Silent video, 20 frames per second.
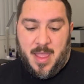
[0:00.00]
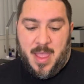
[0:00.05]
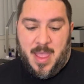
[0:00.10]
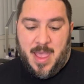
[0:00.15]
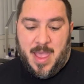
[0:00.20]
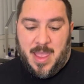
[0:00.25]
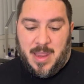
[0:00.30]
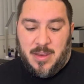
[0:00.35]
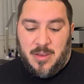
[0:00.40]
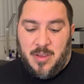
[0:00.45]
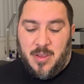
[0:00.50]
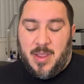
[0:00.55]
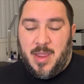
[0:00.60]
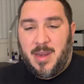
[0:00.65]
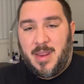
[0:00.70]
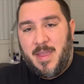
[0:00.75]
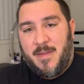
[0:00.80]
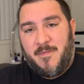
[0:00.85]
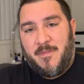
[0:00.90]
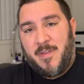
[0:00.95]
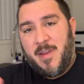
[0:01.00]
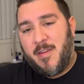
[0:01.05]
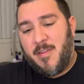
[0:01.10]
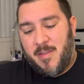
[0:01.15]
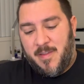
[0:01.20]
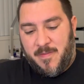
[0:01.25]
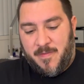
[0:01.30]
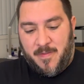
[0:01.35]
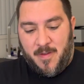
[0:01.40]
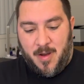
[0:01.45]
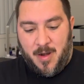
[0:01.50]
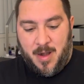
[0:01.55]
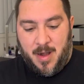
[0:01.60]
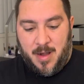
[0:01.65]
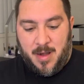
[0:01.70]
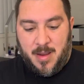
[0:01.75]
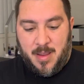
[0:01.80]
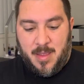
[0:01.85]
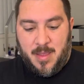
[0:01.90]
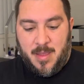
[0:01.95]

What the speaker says: and you can get very far,